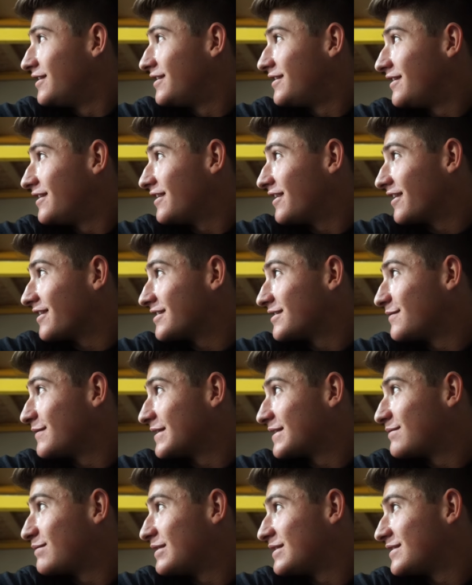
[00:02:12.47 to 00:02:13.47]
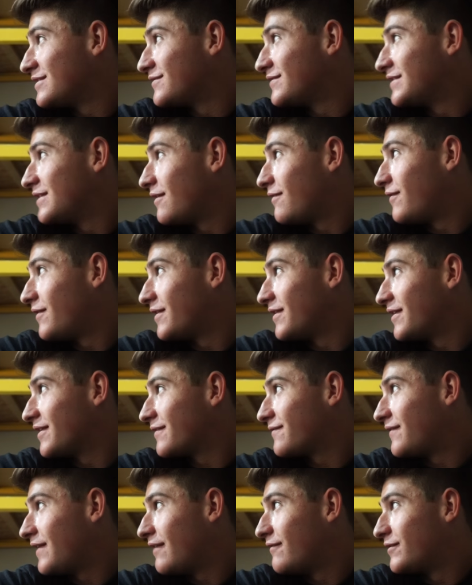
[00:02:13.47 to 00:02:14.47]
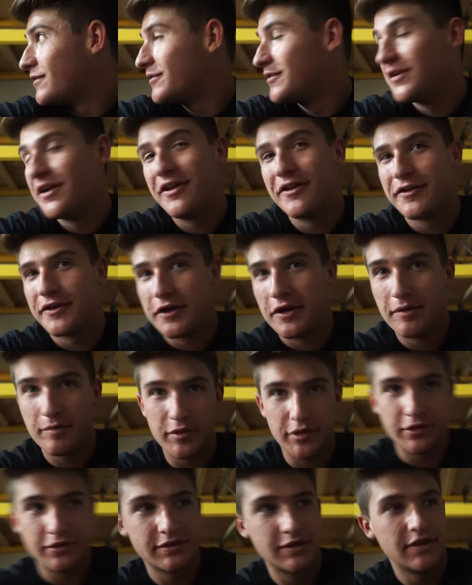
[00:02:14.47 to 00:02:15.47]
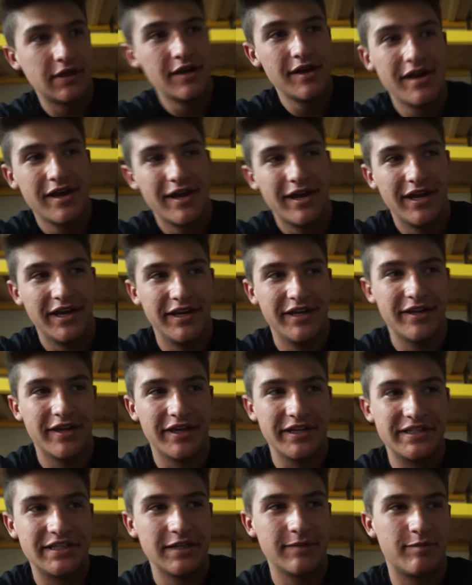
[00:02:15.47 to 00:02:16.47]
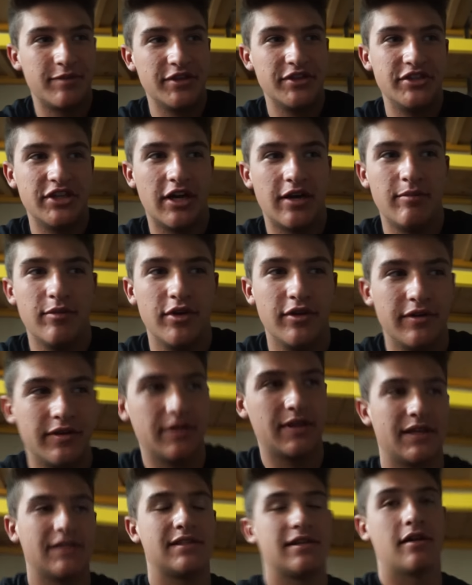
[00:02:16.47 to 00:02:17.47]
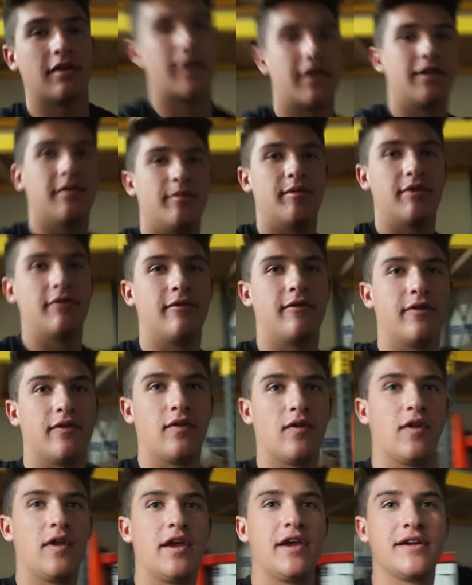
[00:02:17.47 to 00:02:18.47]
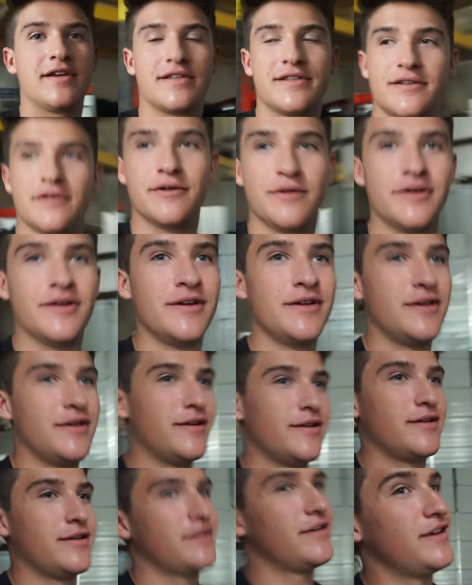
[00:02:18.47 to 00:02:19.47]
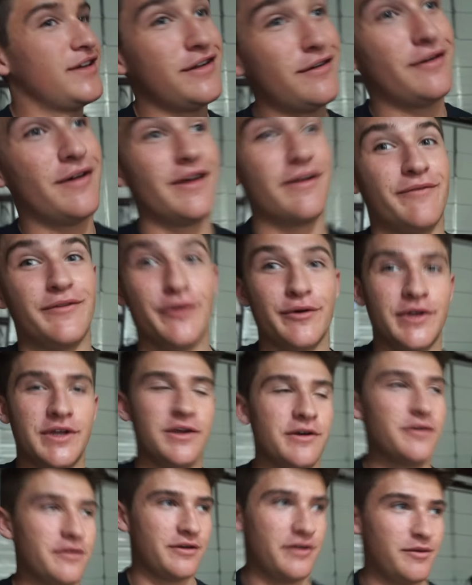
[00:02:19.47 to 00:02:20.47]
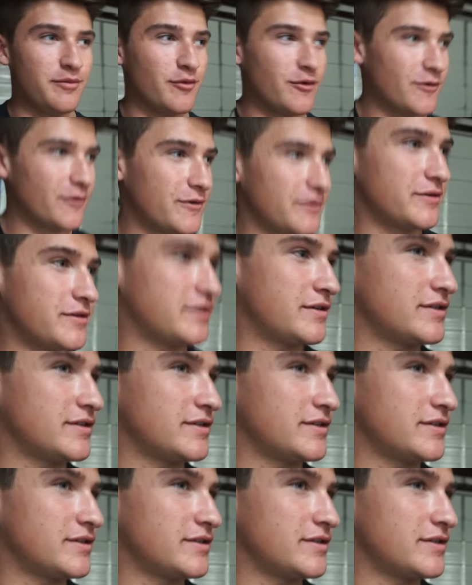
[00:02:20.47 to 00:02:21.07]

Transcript: You had like some expensive stuff on it, like five hundred dollar combos, and he like tipped the John boat, and they sunk in the middle of the lake. So he don't have no gear anymore.